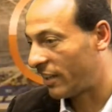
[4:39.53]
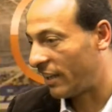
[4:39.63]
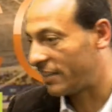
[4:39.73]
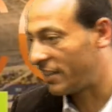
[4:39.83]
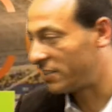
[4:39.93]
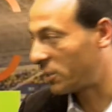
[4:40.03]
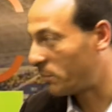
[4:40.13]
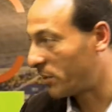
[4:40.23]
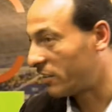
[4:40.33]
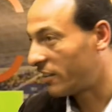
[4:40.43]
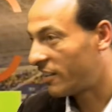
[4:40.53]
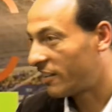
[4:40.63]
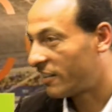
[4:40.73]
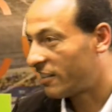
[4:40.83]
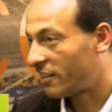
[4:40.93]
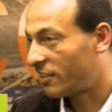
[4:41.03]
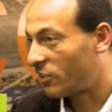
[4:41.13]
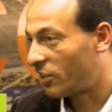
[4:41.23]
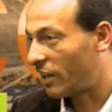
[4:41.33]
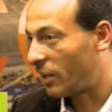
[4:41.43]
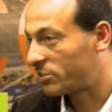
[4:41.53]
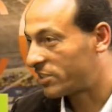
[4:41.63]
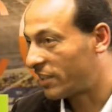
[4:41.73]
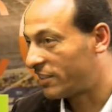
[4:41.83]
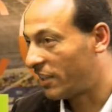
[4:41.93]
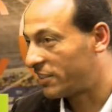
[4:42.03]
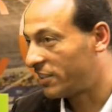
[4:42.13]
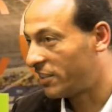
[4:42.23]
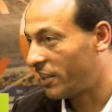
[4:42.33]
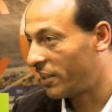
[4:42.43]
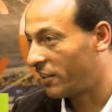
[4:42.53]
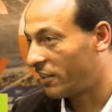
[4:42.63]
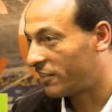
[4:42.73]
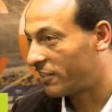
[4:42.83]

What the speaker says: and he dribble outside the 18 area.